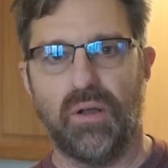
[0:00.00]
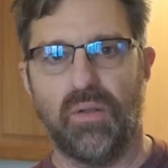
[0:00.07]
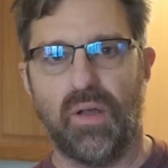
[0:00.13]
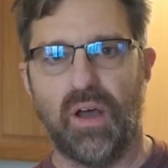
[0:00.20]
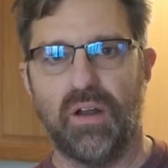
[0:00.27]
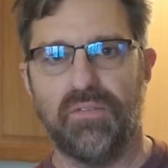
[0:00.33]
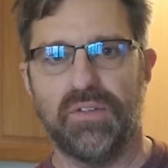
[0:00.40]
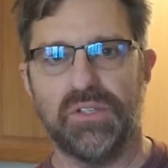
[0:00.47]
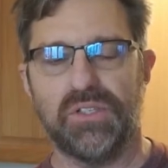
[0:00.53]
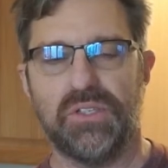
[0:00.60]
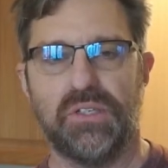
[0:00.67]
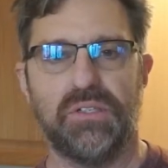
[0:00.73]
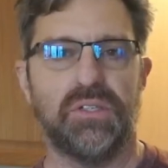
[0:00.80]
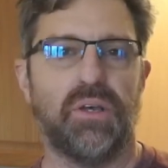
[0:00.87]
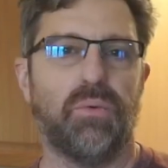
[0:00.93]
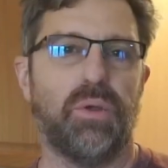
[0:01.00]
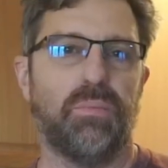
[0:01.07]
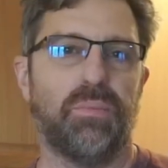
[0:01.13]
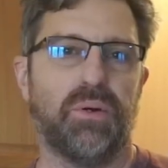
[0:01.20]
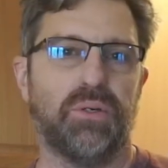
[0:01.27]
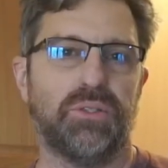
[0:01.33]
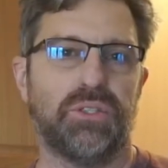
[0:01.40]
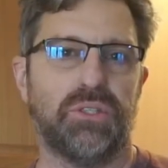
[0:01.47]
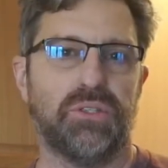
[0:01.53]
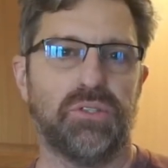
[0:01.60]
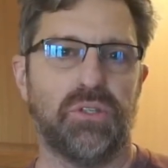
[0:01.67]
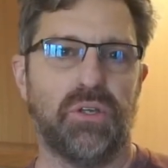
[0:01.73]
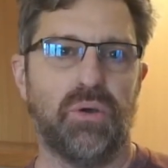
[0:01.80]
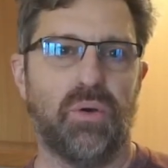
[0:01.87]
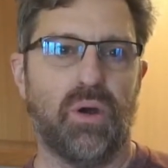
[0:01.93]
A lot of the seeds that we purchase
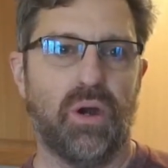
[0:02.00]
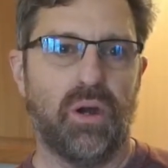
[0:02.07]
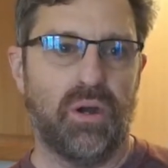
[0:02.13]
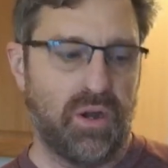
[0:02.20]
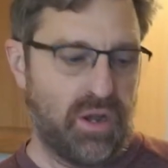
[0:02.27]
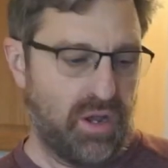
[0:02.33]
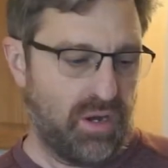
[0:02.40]
though are